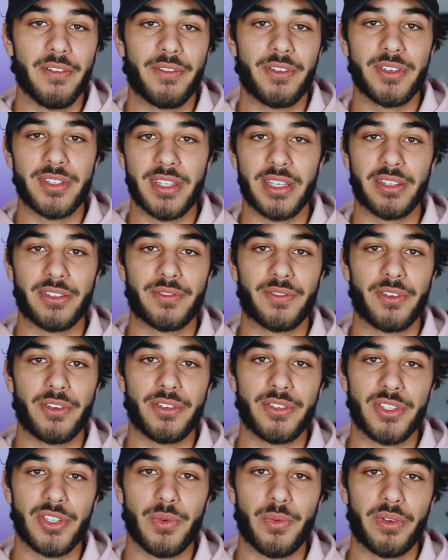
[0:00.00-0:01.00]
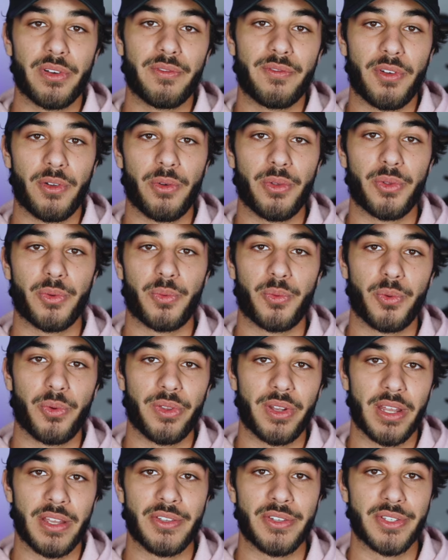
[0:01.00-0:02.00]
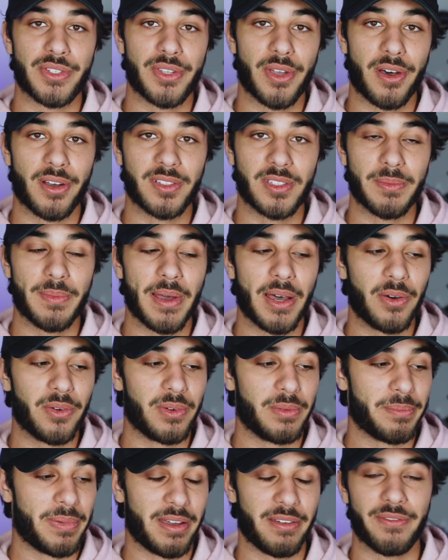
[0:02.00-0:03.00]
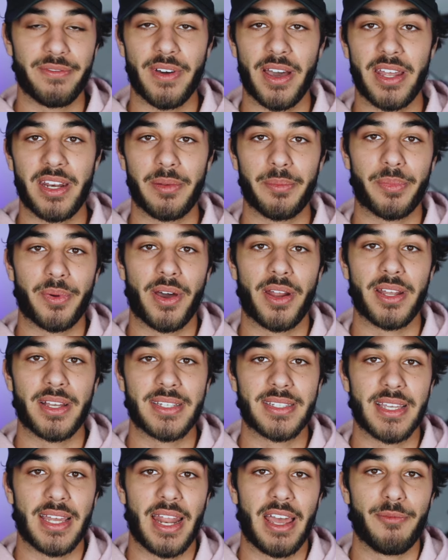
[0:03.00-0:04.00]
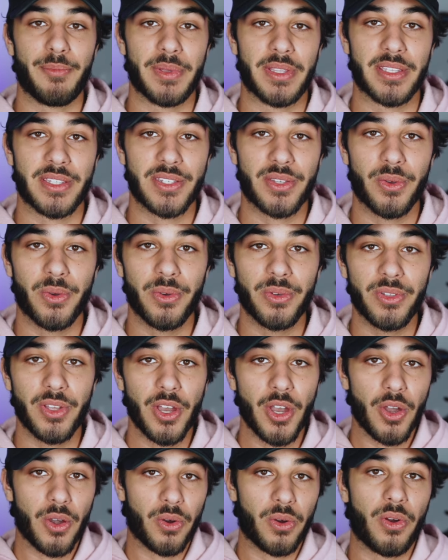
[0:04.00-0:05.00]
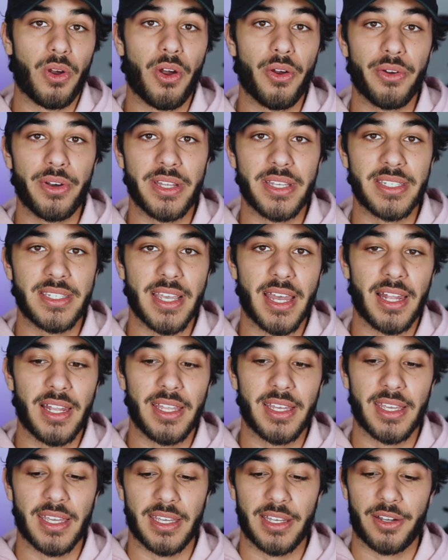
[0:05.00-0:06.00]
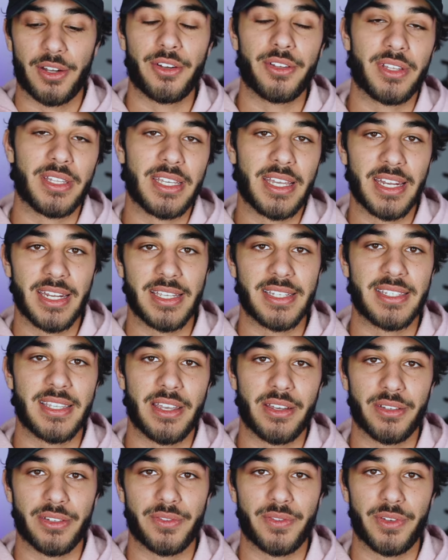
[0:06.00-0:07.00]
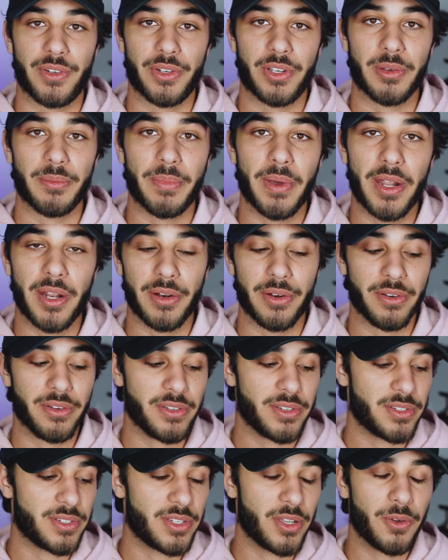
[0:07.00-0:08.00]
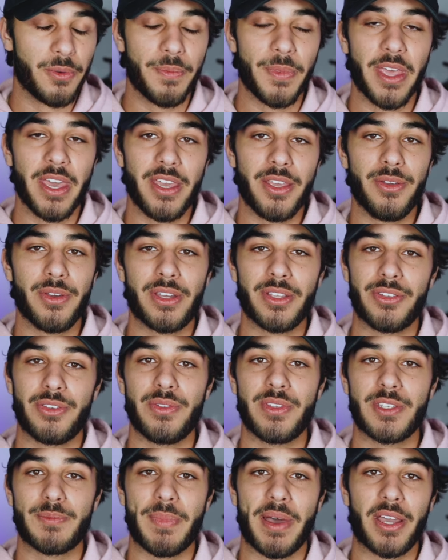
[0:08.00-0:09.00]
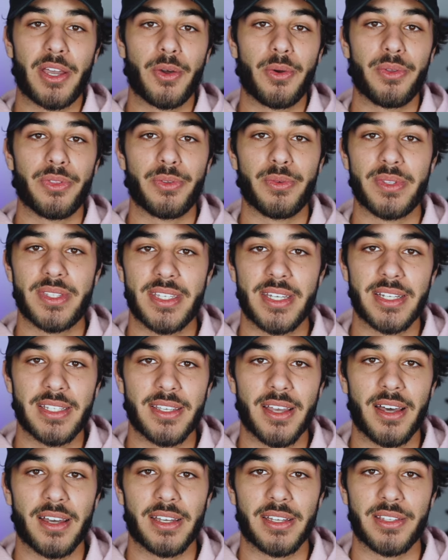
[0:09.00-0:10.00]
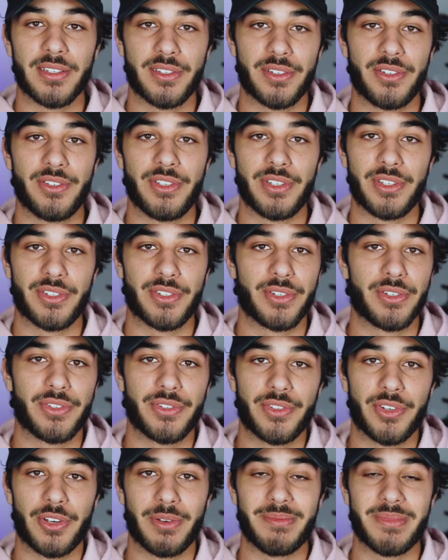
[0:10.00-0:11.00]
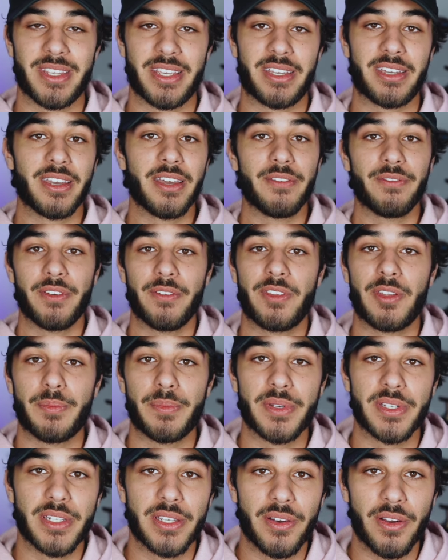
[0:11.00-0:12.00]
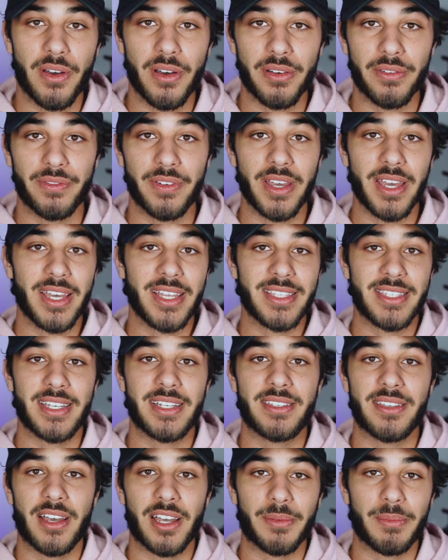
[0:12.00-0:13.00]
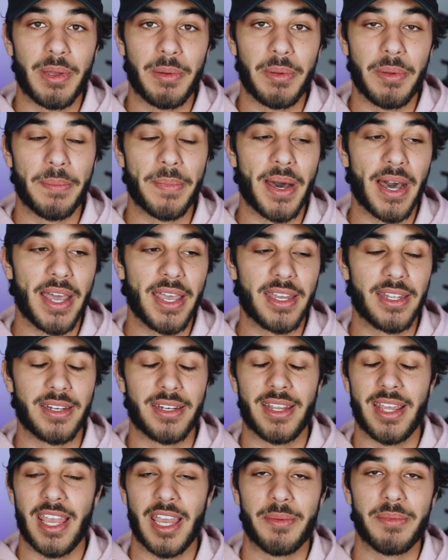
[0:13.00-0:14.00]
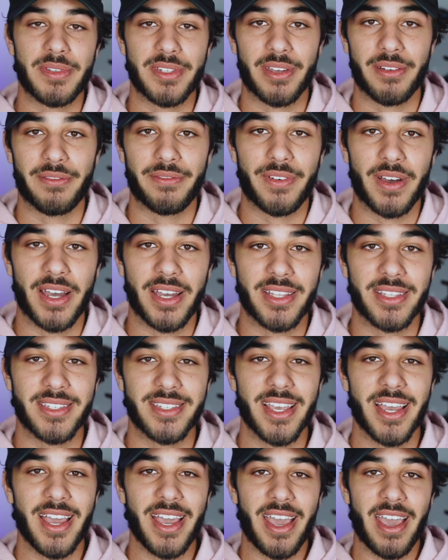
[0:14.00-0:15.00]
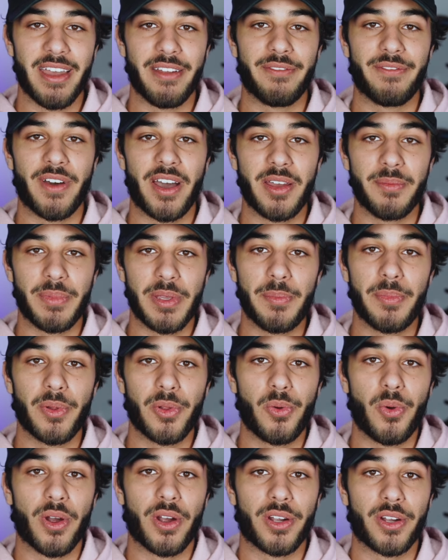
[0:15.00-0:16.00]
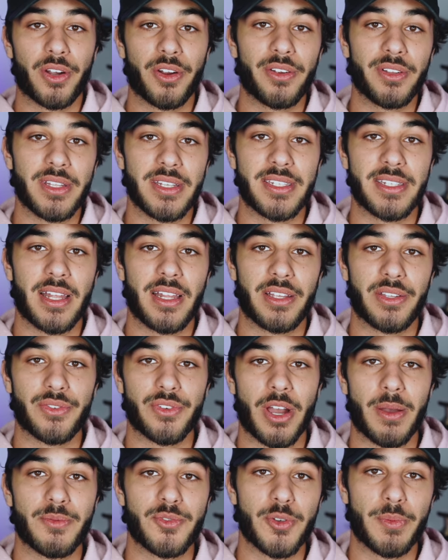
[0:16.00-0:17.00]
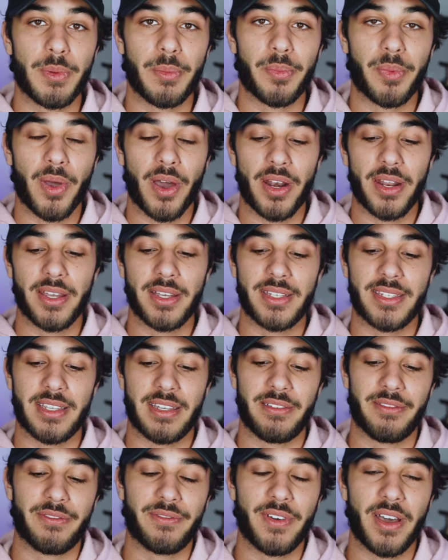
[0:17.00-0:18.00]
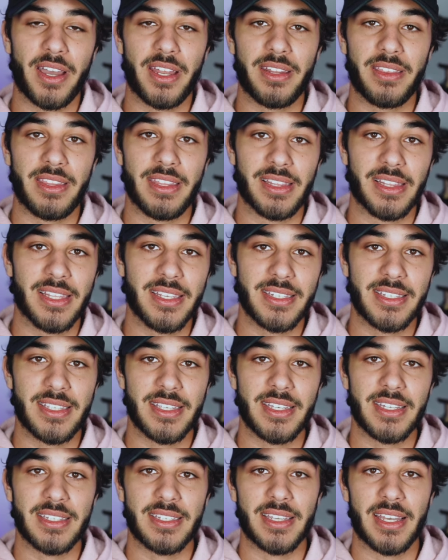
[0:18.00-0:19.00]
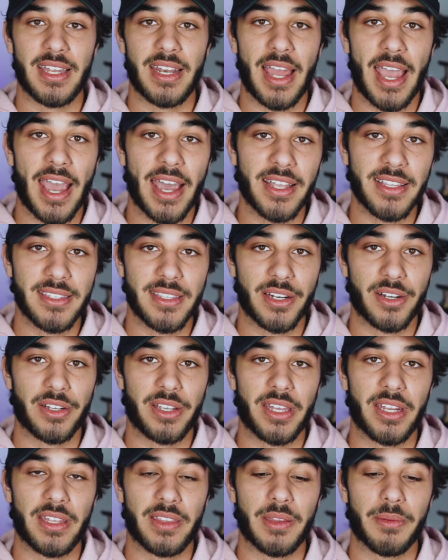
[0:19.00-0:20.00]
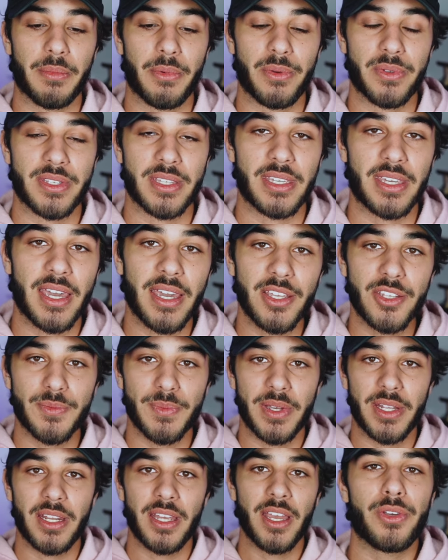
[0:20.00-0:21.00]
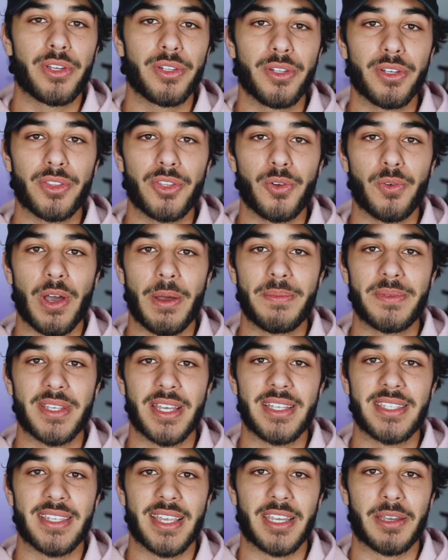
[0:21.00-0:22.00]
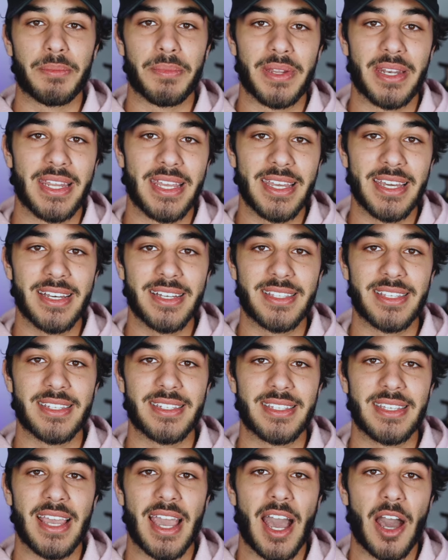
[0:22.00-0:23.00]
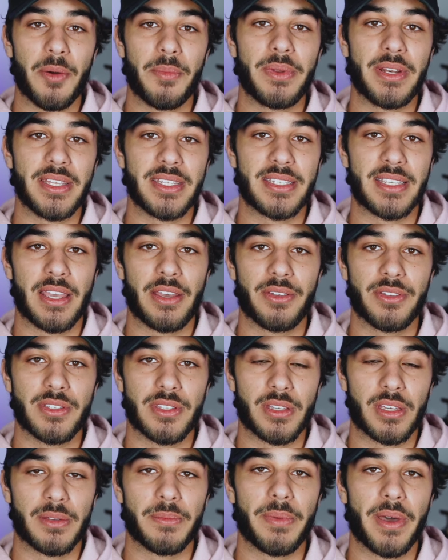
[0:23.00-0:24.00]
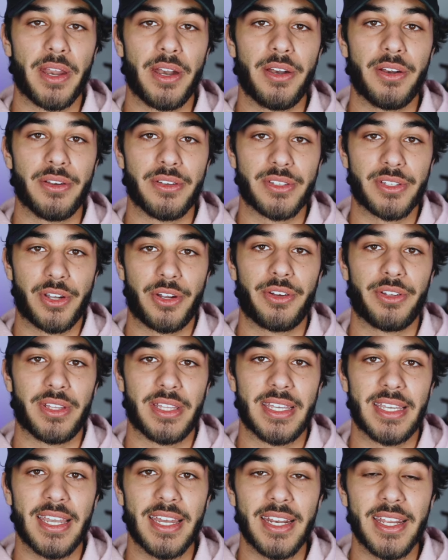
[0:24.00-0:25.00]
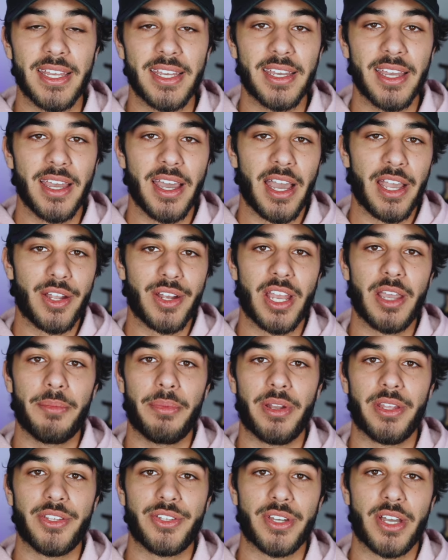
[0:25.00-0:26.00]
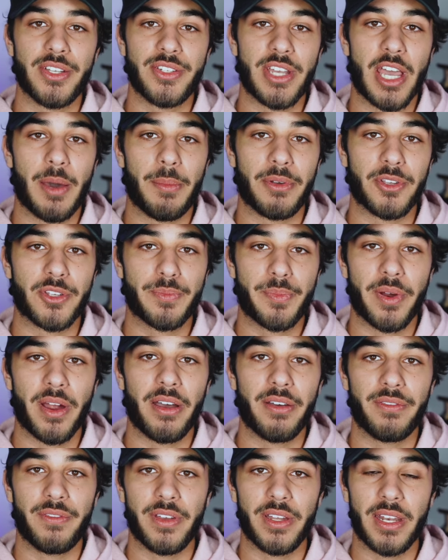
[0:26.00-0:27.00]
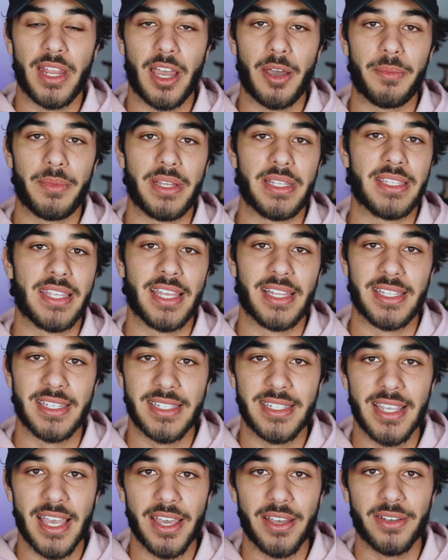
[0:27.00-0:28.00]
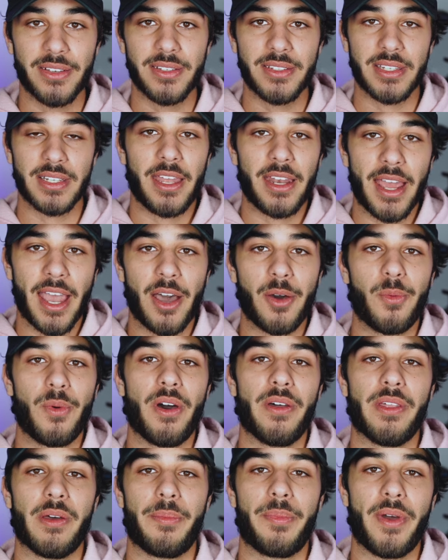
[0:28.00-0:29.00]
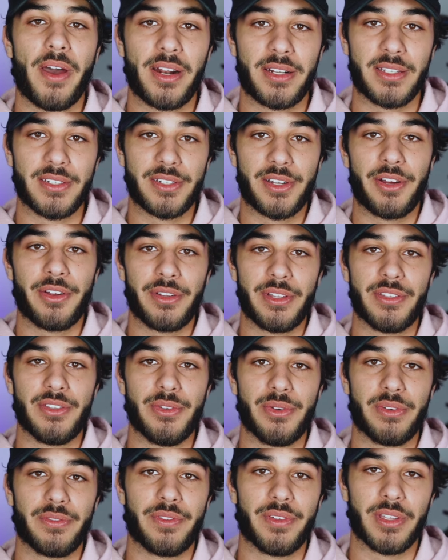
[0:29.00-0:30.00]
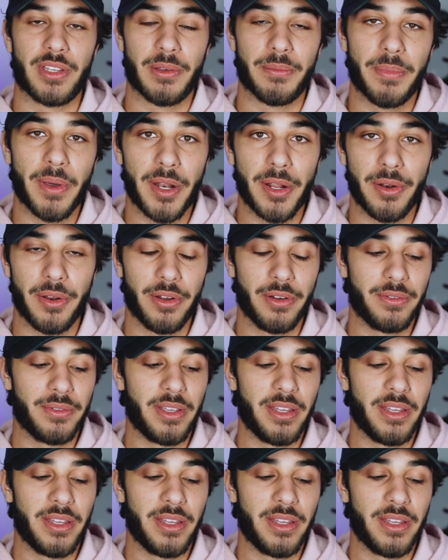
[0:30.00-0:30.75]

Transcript: First things first, you want to follow the rule that I just talked about by finding products that have been sold or already selling and currently getting sales for your competitors. So you can do this by going through TikTok and searching search terms like 50% off, TikTok made me buy it, Amazon finds, and find people who are currently selling dropshipping products and find the listings and ads that are getting the most engagement. You can look through websites like Mania to see how many sales the competitor is currently getting, and you're able to judge how much profit, how many daily sales, and how well that product is currently doing for the competitor.